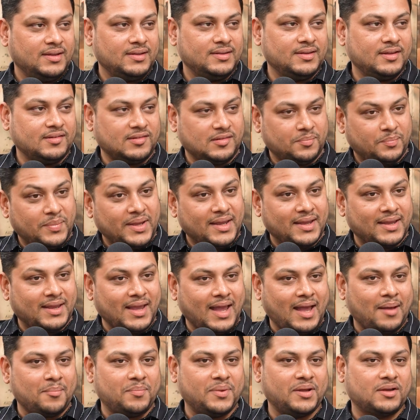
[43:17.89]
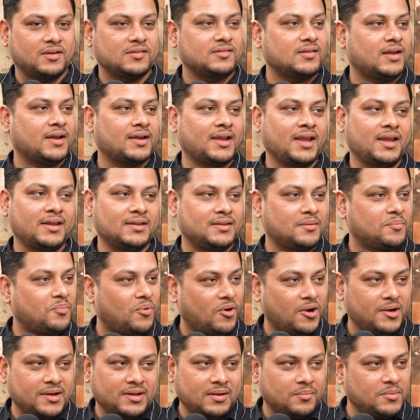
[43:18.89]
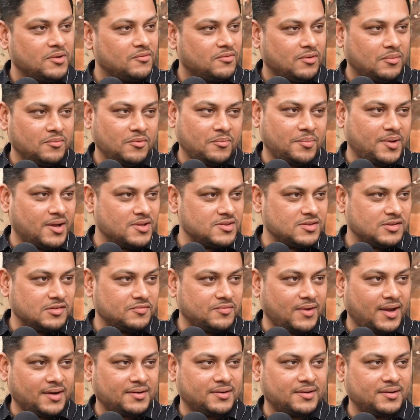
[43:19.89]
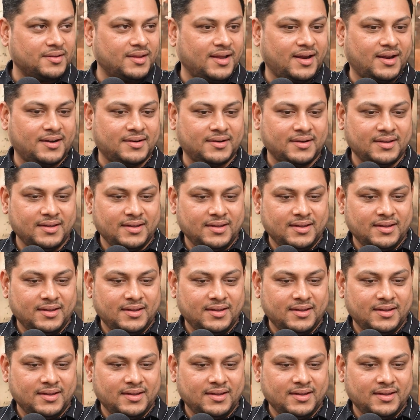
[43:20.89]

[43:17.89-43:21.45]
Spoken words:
There's a big gap, because again, the point coming from Vipanchi's factor that